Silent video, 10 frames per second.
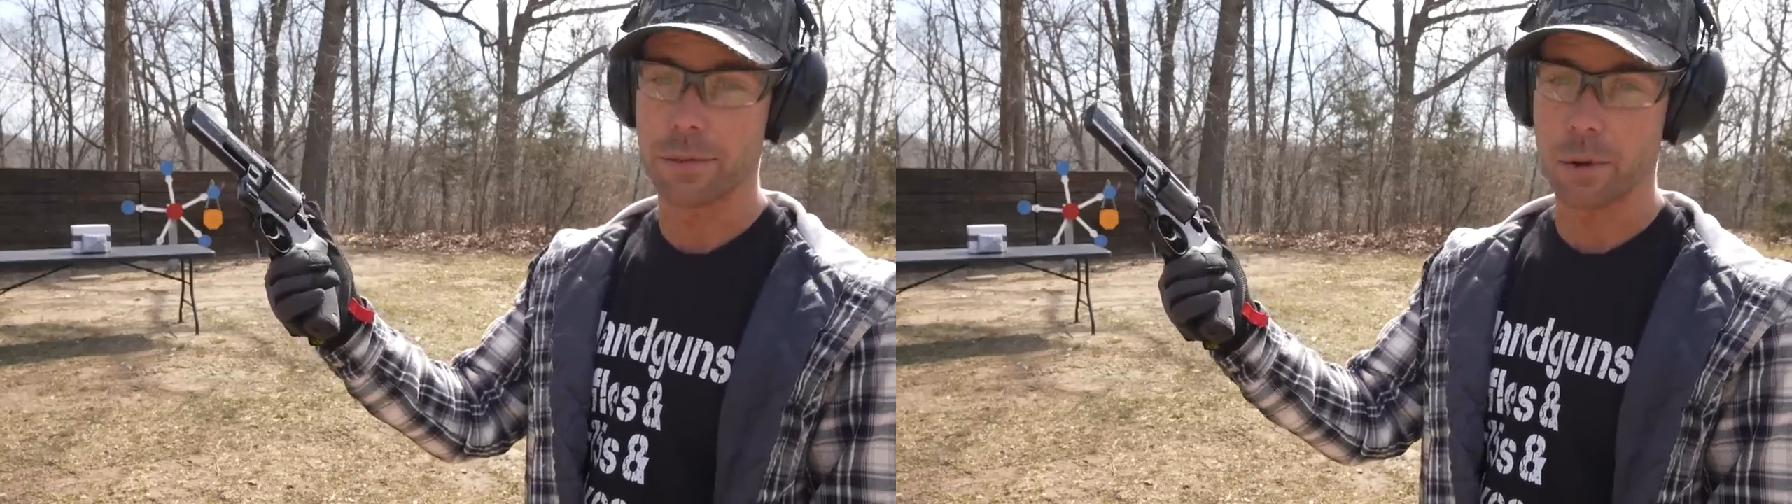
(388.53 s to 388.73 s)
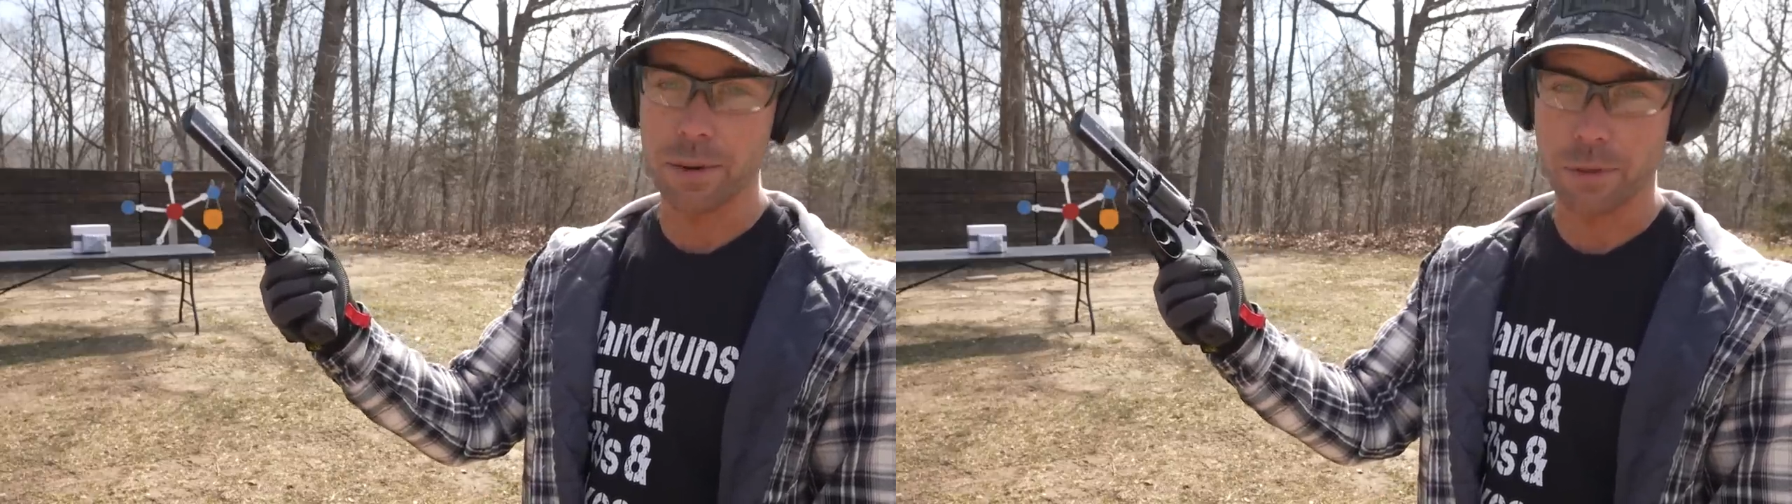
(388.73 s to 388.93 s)

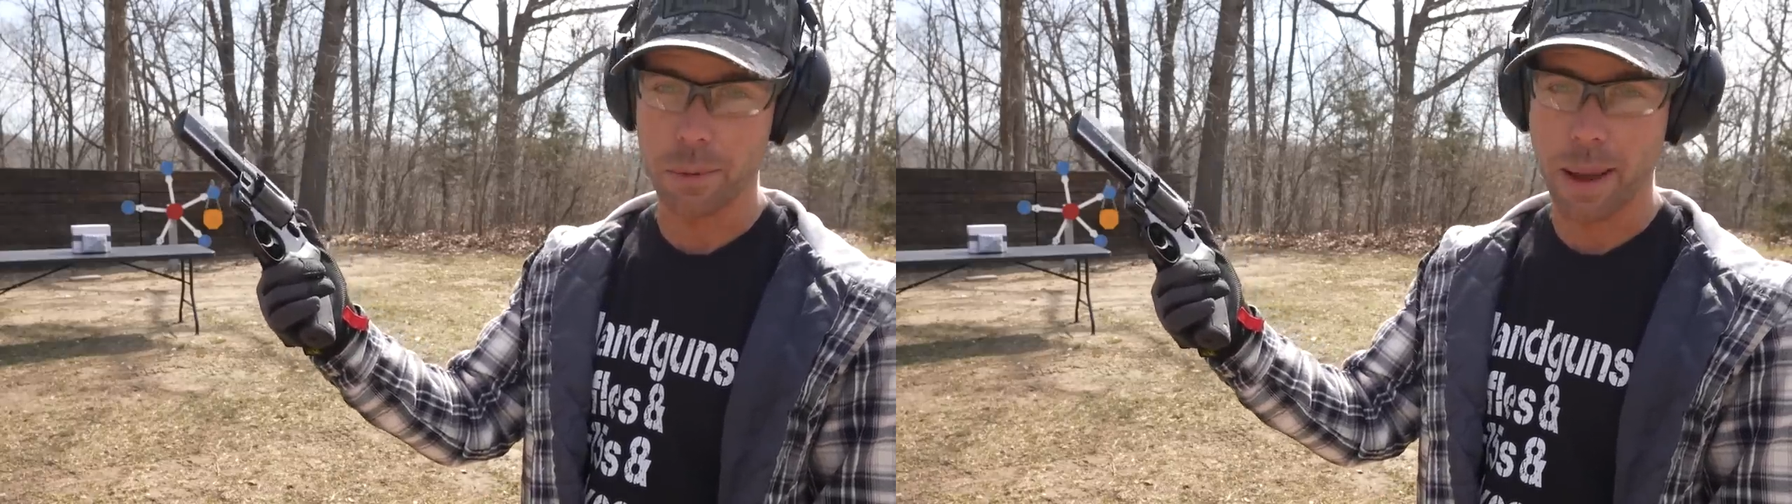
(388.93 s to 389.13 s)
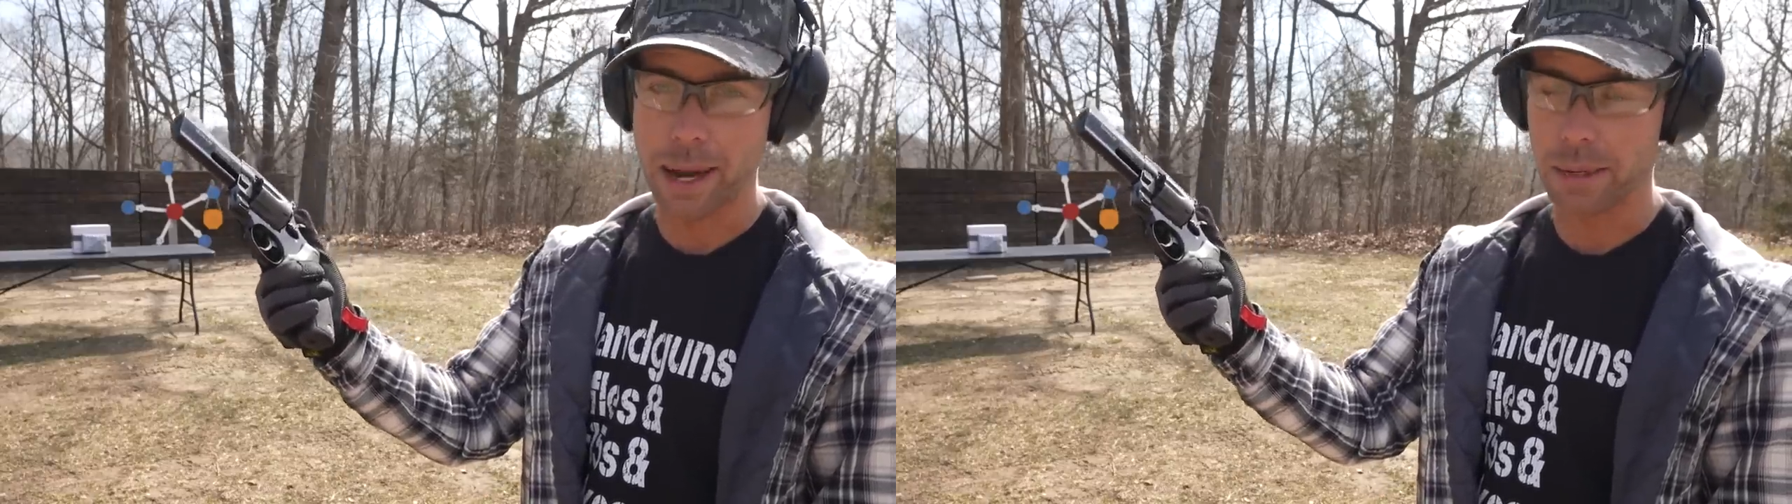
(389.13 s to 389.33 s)

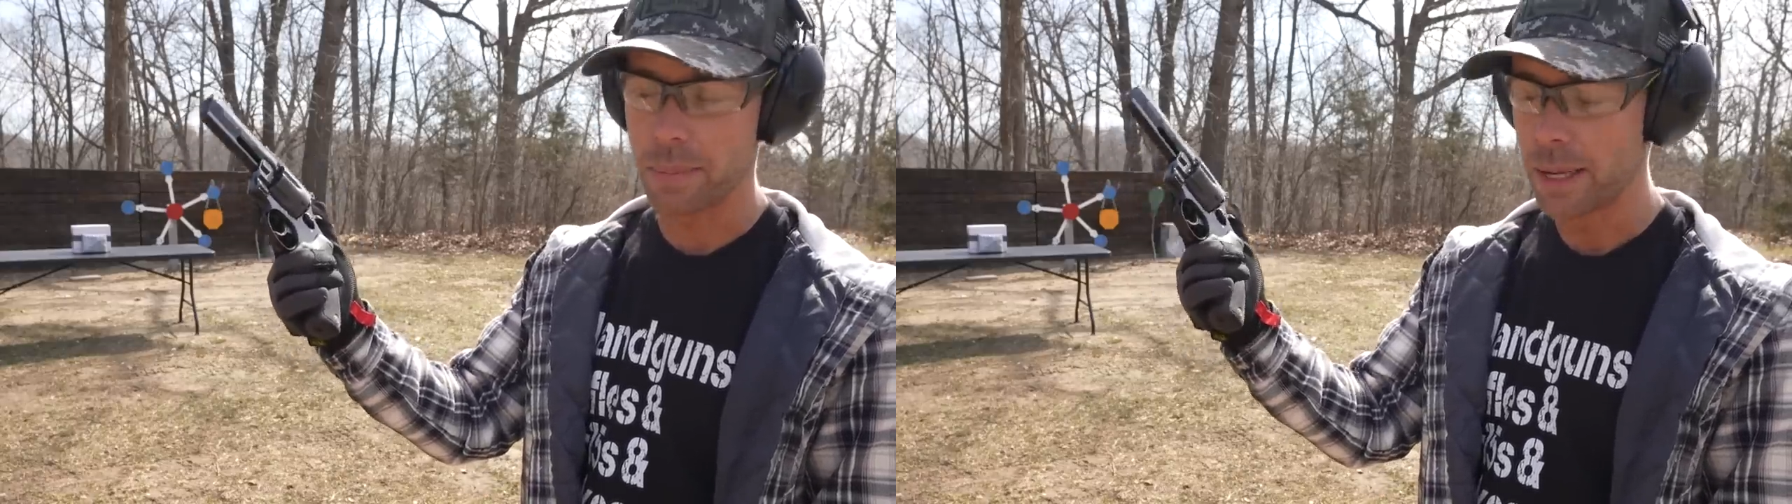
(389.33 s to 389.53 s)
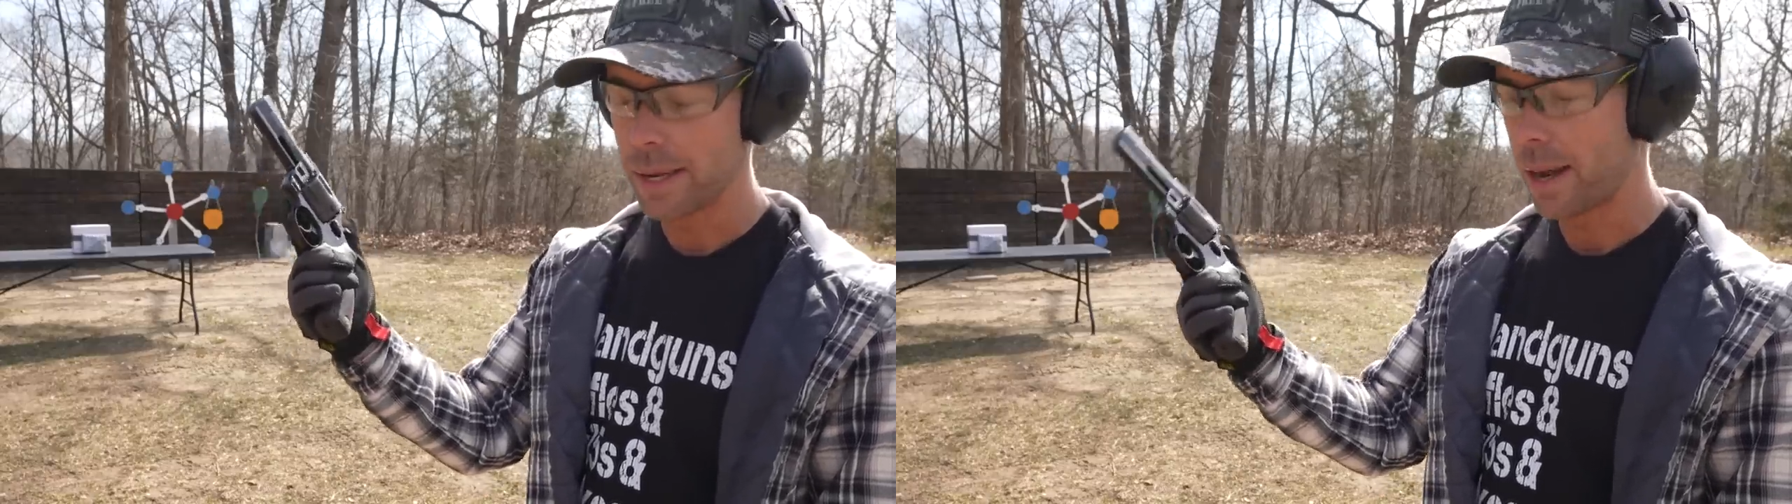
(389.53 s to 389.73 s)
forty-four
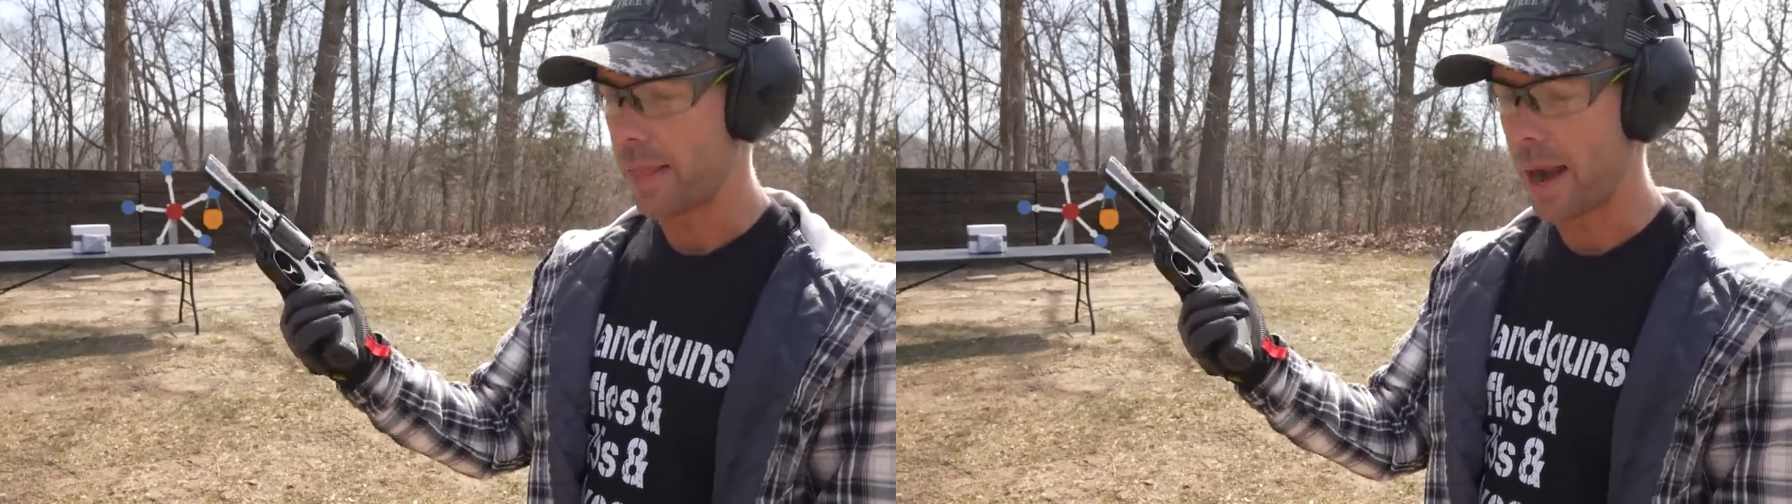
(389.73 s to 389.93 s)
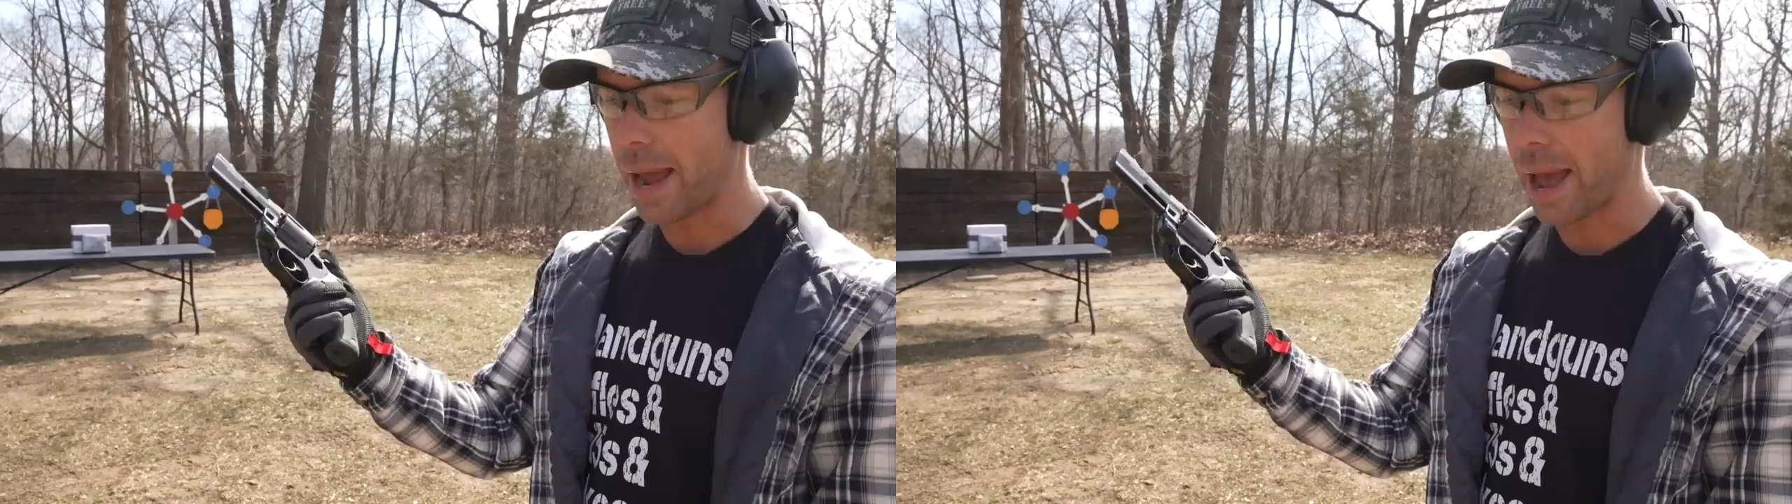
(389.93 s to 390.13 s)
Magnum
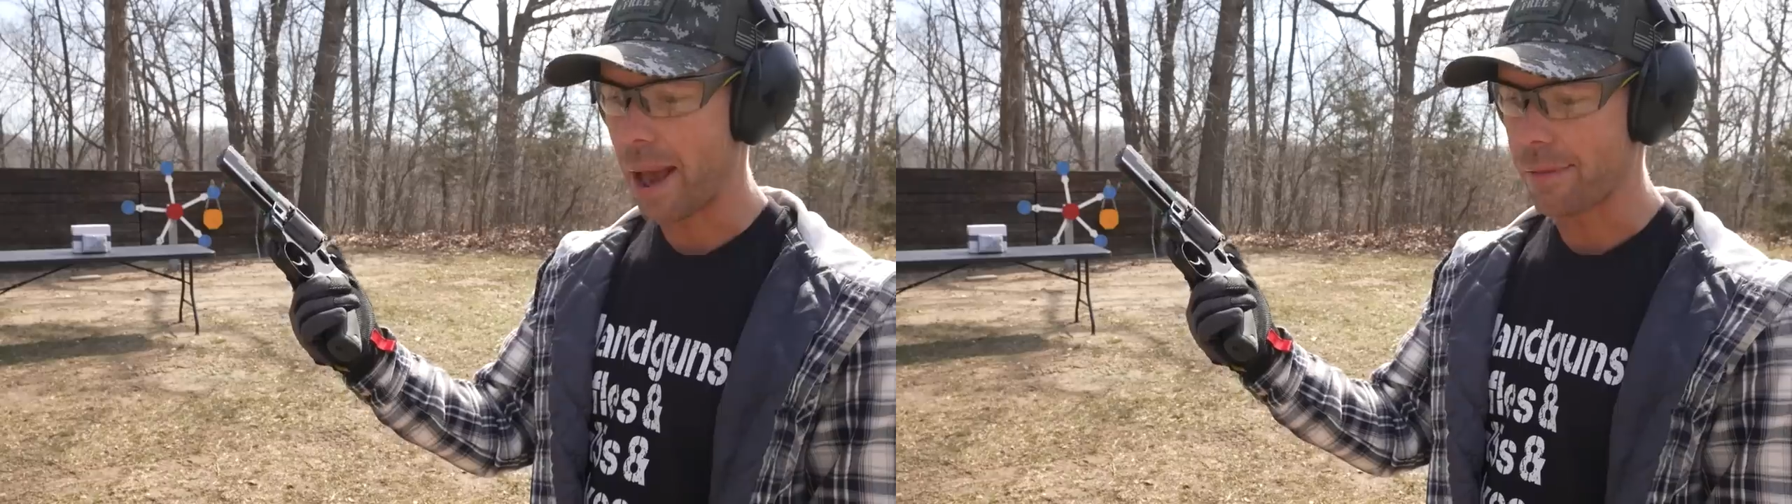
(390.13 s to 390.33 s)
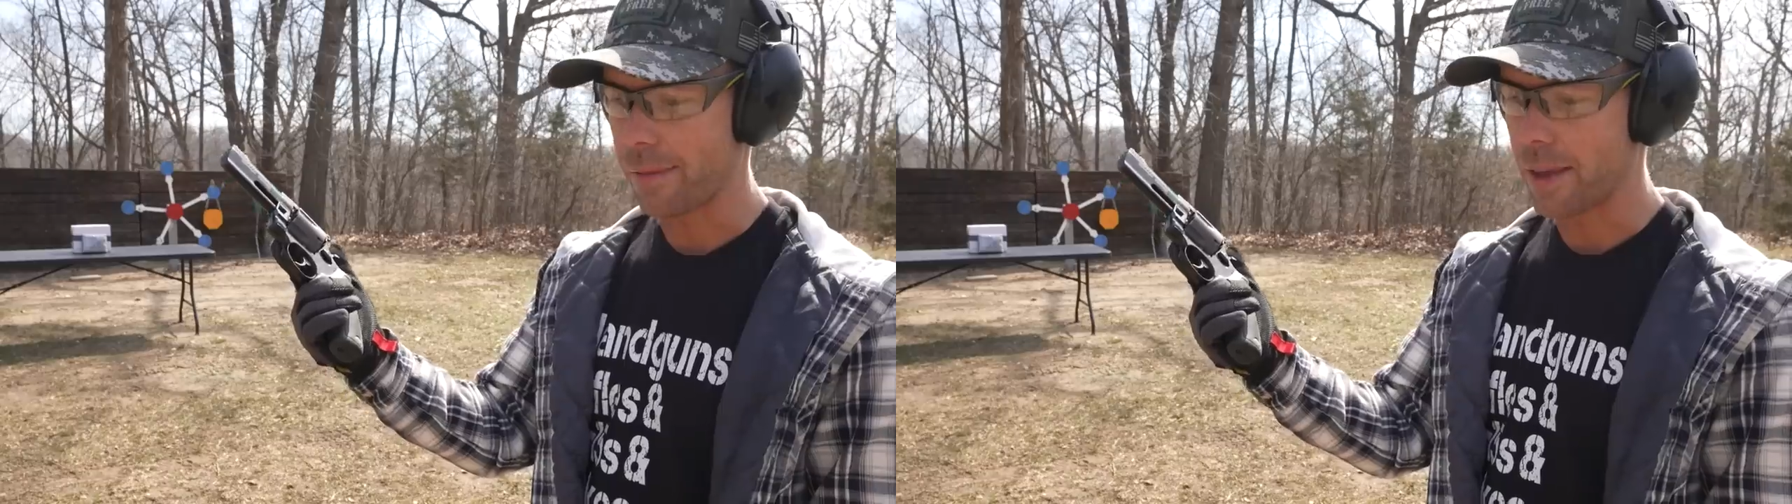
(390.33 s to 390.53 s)
that I
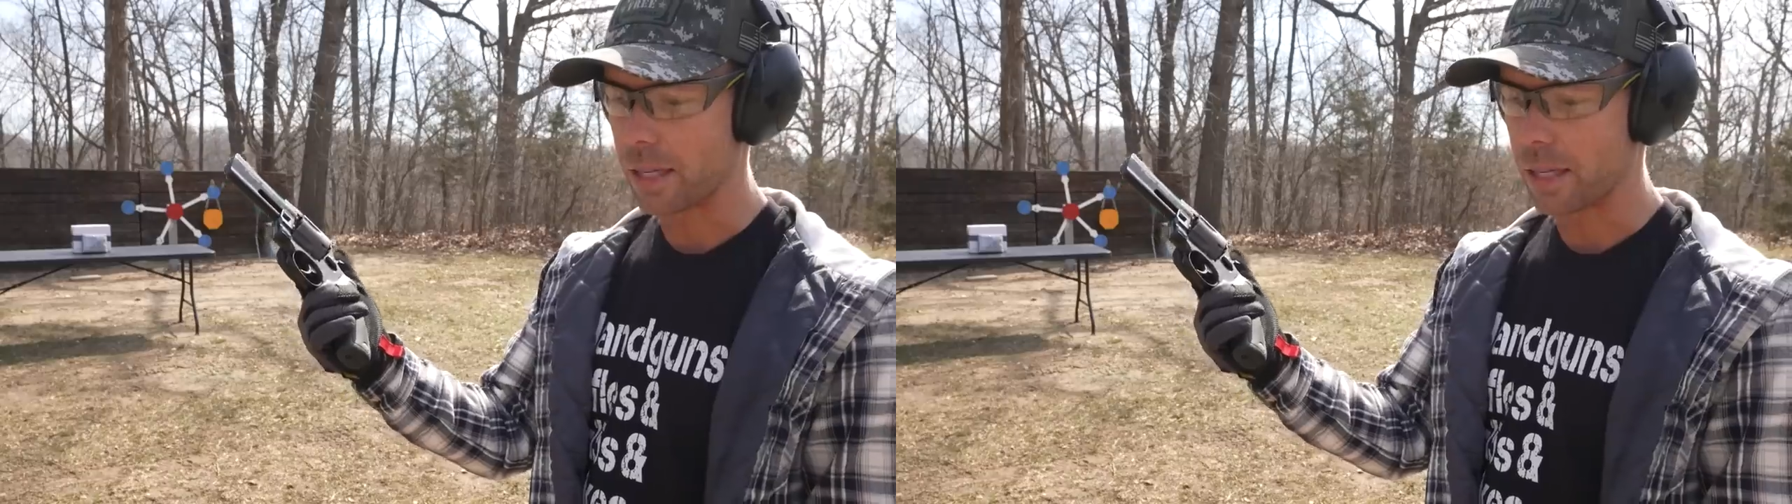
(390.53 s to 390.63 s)
have.